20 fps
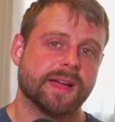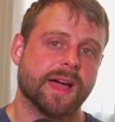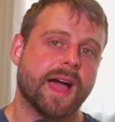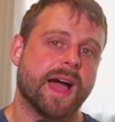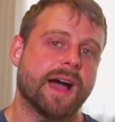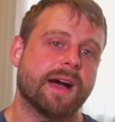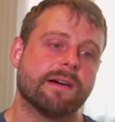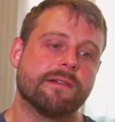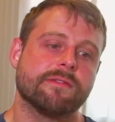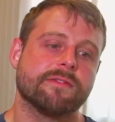to
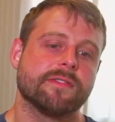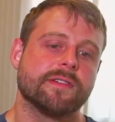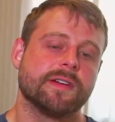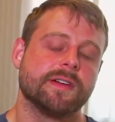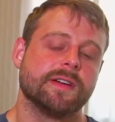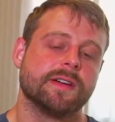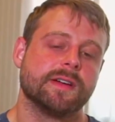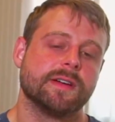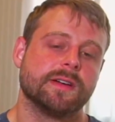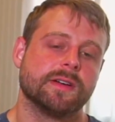have
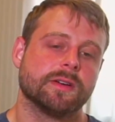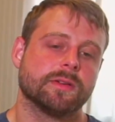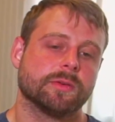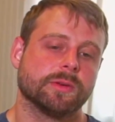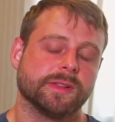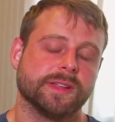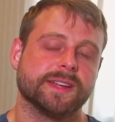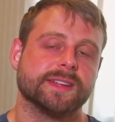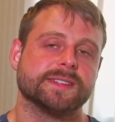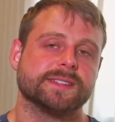
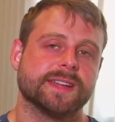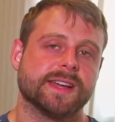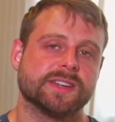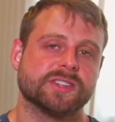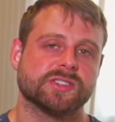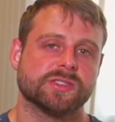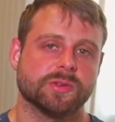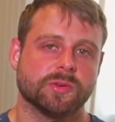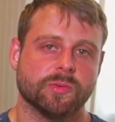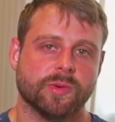really
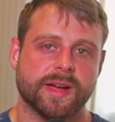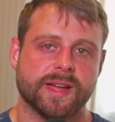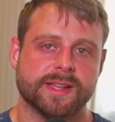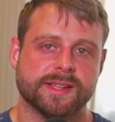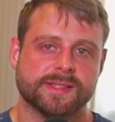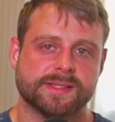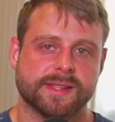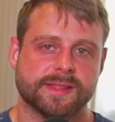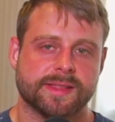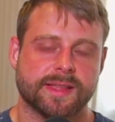intentional
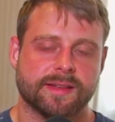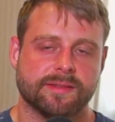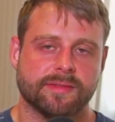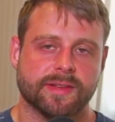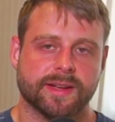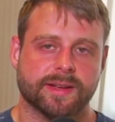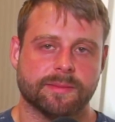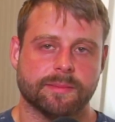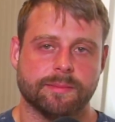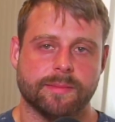ways that they've
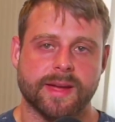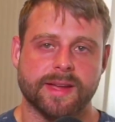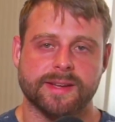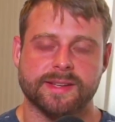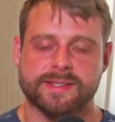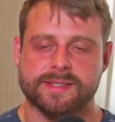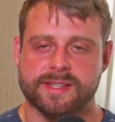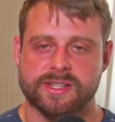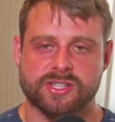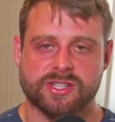like made
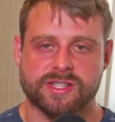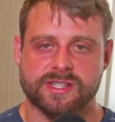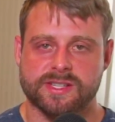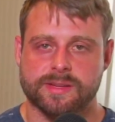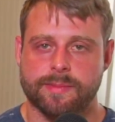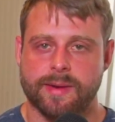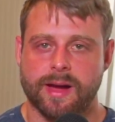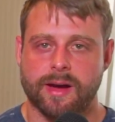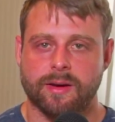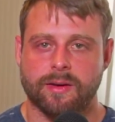decisions
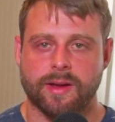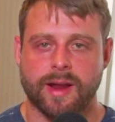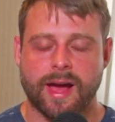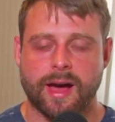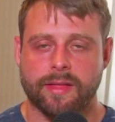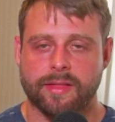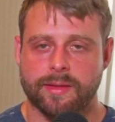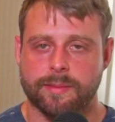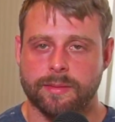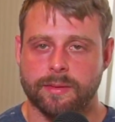about
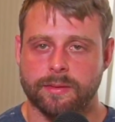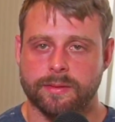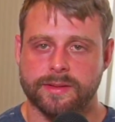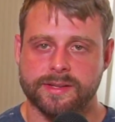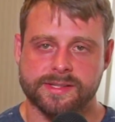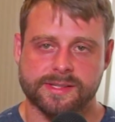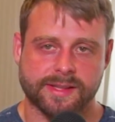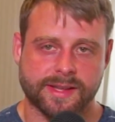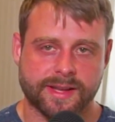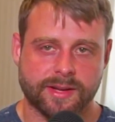how they build
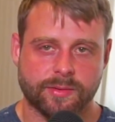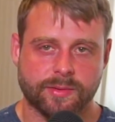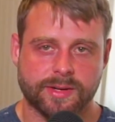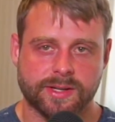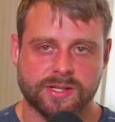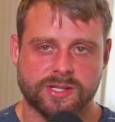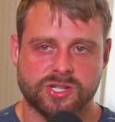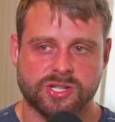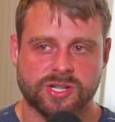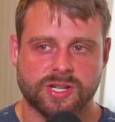this
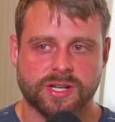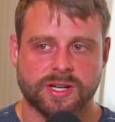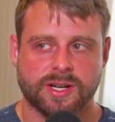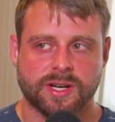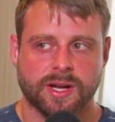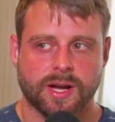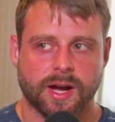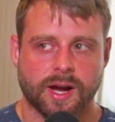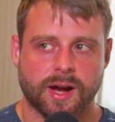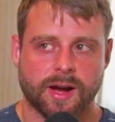language.
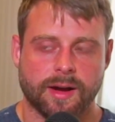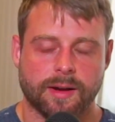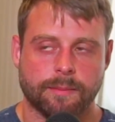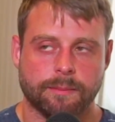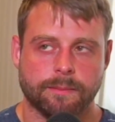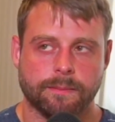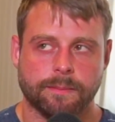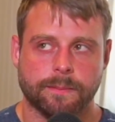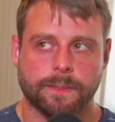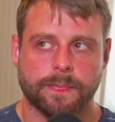
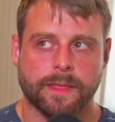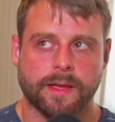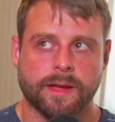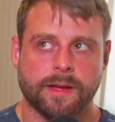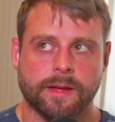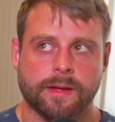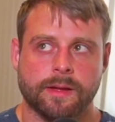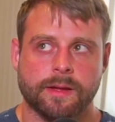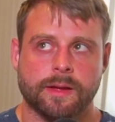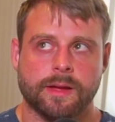
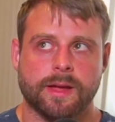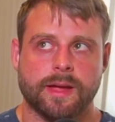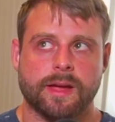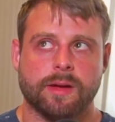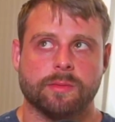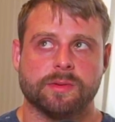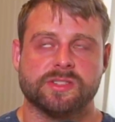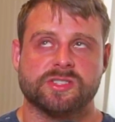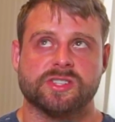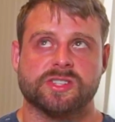
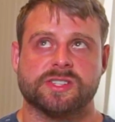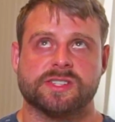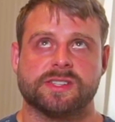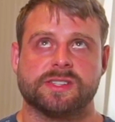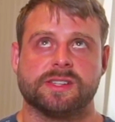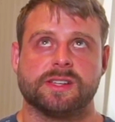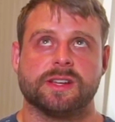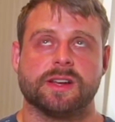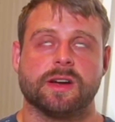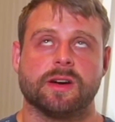It was
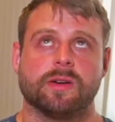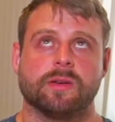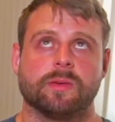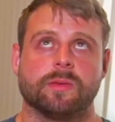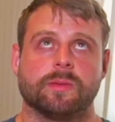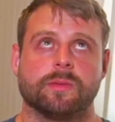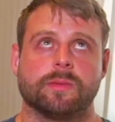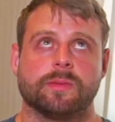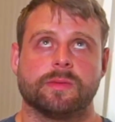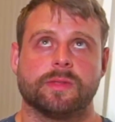just,
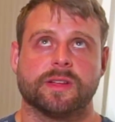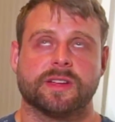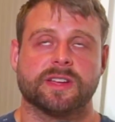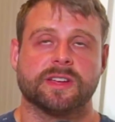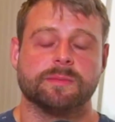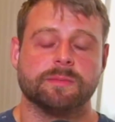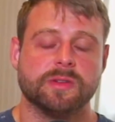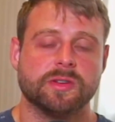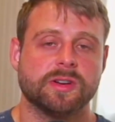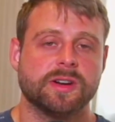the
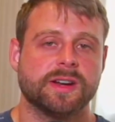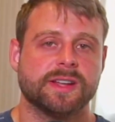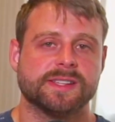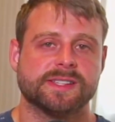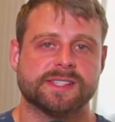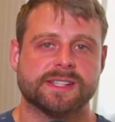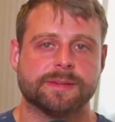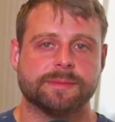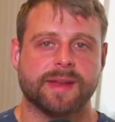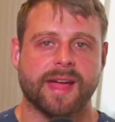community
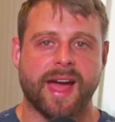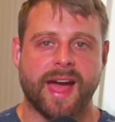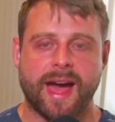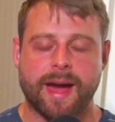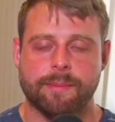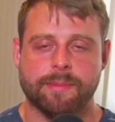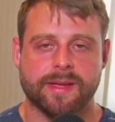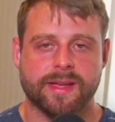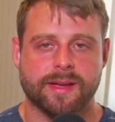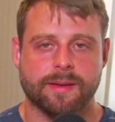seemed
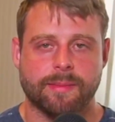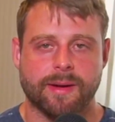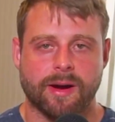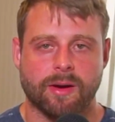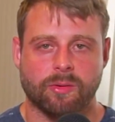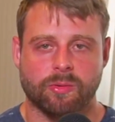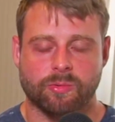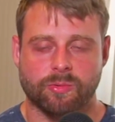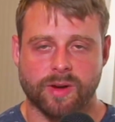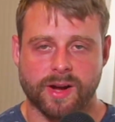happy
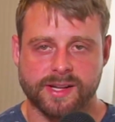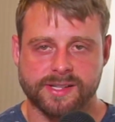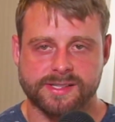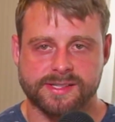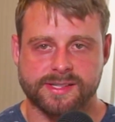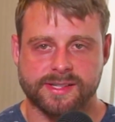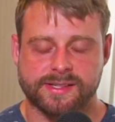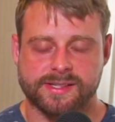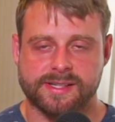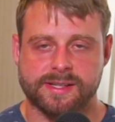about
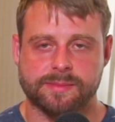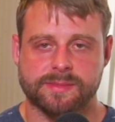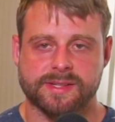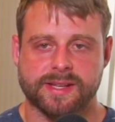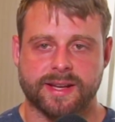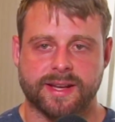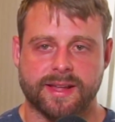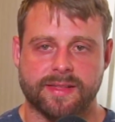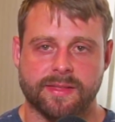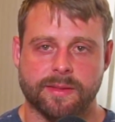Rust. It seems
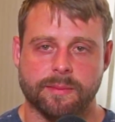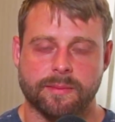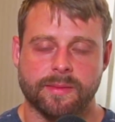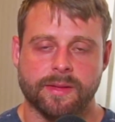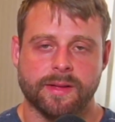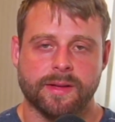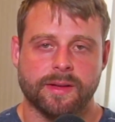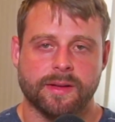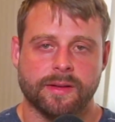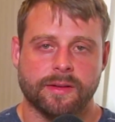like in the
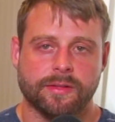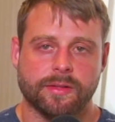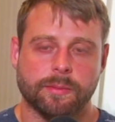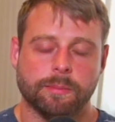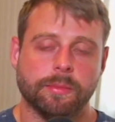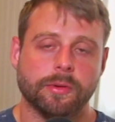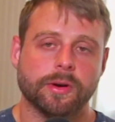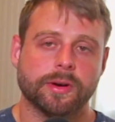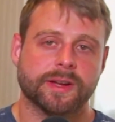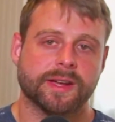
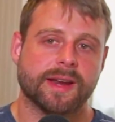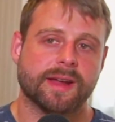book